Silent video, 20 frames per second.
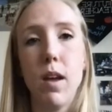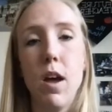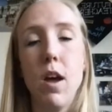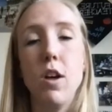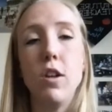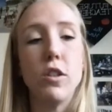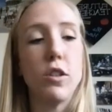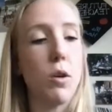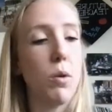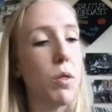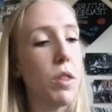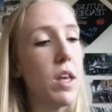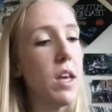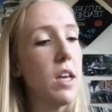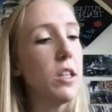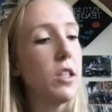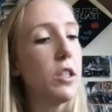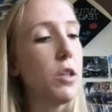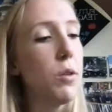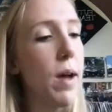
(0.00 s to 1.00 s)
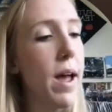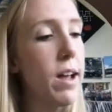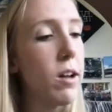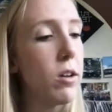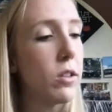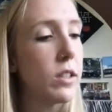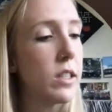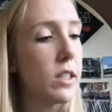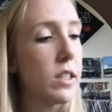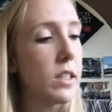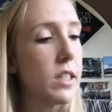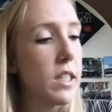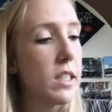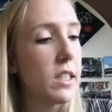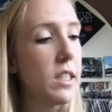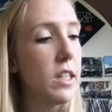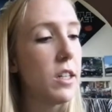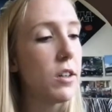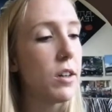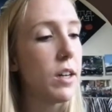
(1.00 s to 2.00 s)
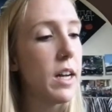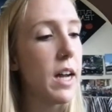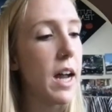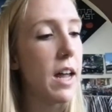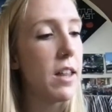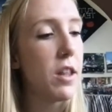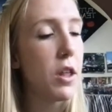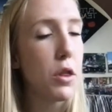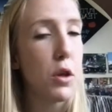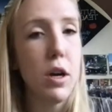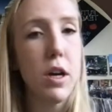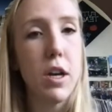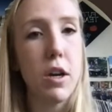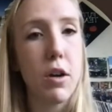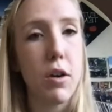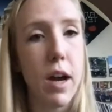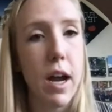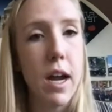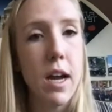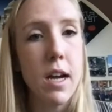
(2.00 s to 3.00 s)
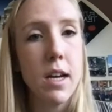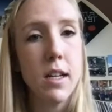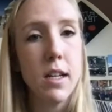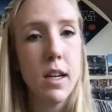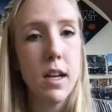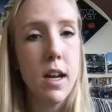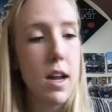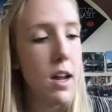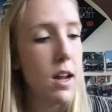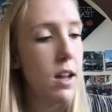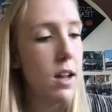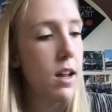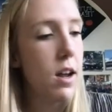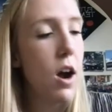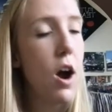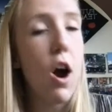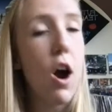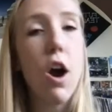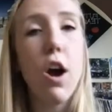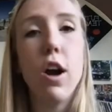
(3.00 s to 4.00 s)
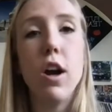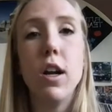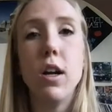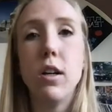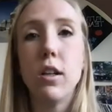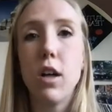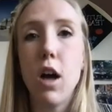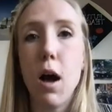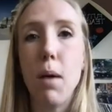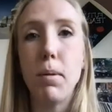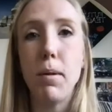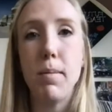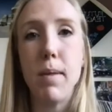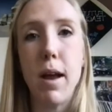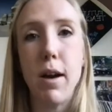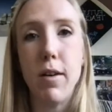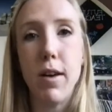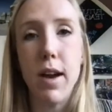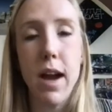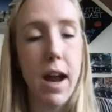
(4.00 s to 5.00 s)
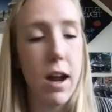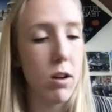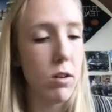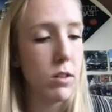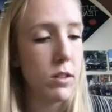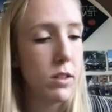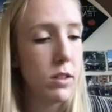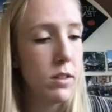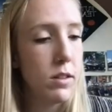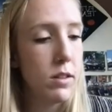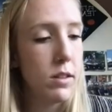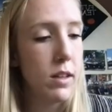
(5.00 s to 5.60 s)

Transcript: So these two angles, the 60-degree and the 30-degree, are complementary angles.